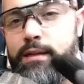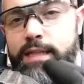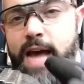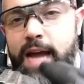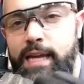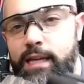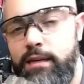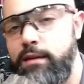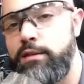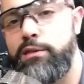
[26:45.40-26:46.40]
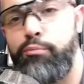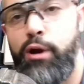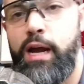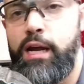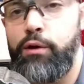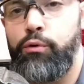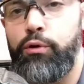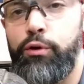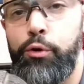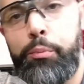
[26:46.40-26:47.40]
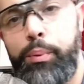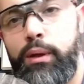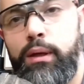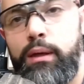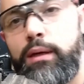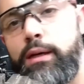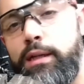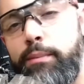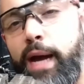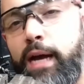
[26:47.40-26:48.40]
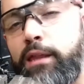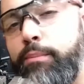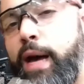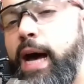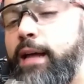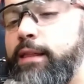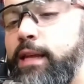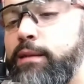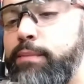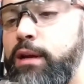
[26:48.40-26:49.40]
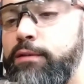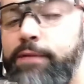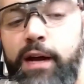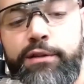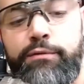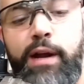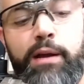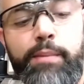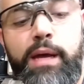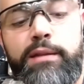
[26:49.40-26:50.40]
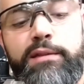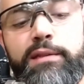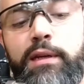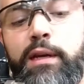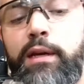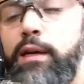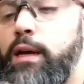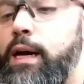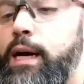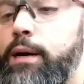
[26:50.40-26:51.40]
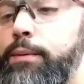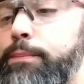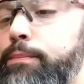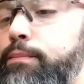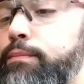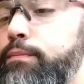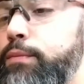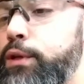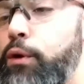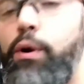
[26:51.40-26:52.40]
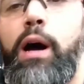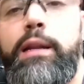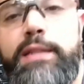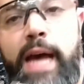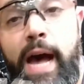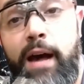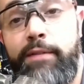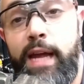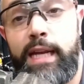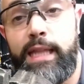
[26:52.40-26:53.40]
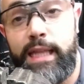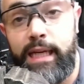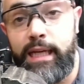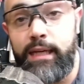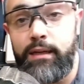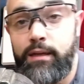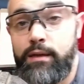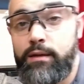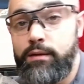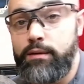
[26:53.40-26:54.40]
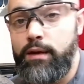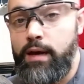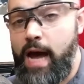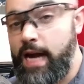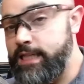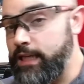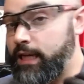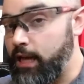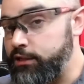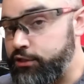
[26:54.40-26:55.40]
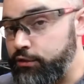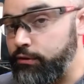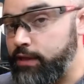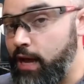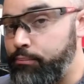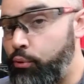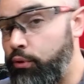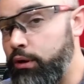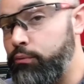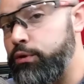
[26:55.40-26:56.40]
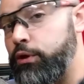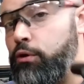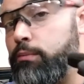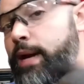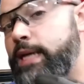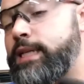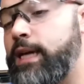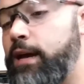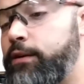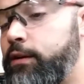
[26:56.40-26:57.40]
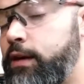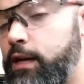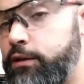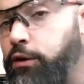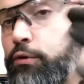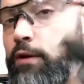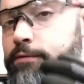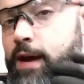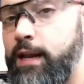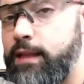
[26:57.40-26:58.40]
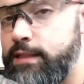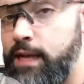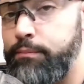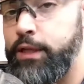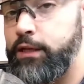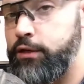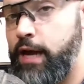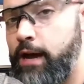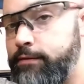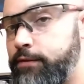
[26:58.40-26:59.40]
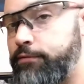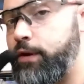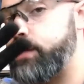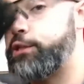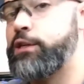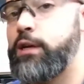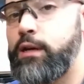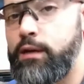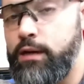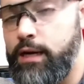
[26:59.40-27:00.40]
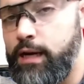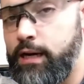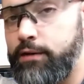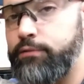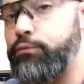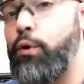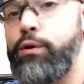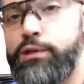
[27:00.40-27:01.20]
tacky spray or goop on the back of the pad that the manufacturer recommends. You don't want to have anything acting against you at that point when you're going back together and you're going on final assembly and you have the fresh rotor